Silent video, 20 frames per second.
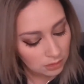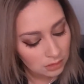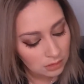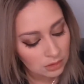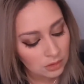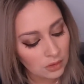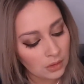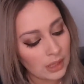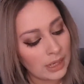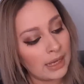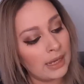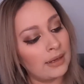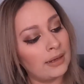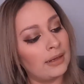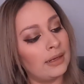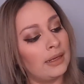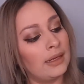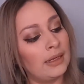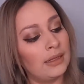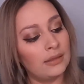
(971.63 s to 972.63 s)
Yo
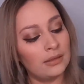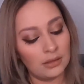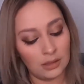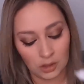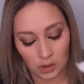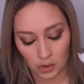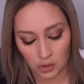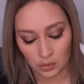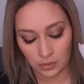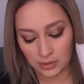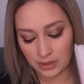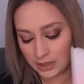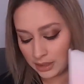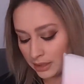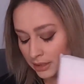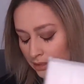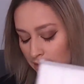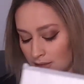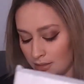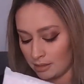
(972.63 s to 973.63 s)
agarré el glow
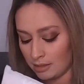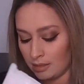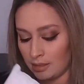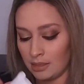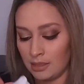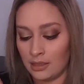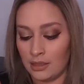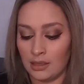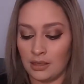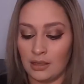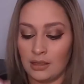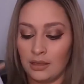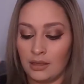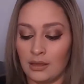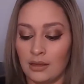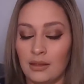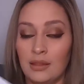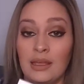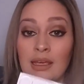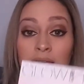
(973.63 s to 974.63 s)
kit
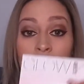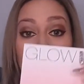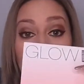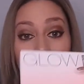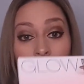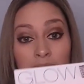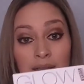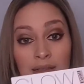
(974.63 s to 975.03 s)
de